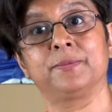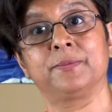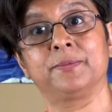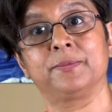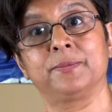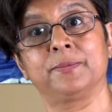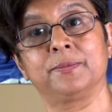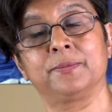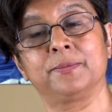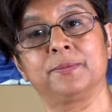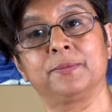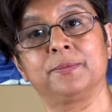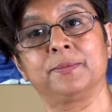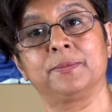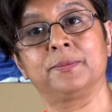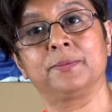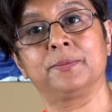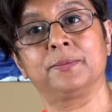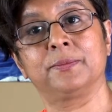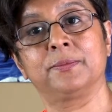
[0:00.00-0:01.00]

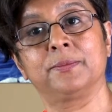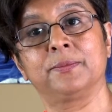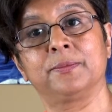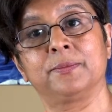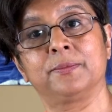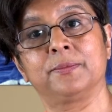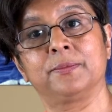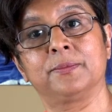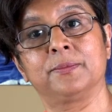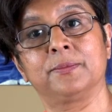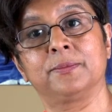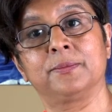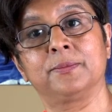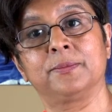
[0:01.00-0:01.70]
[no speech]